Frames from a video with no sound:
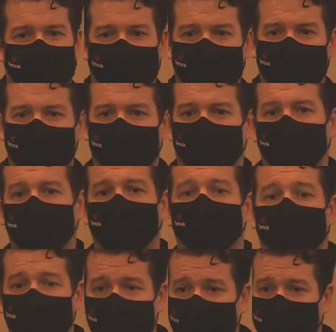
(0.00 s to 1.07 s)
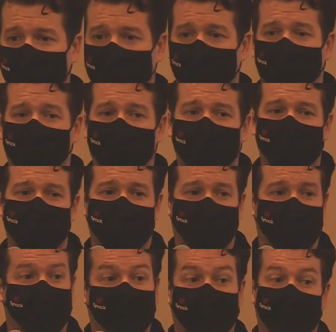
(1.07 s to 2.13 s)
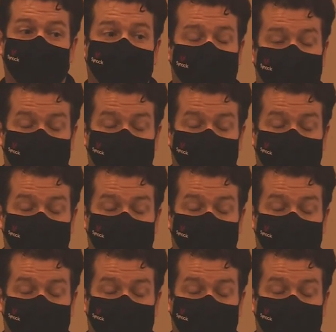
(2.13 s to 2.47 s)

that's into horticulture or cars or the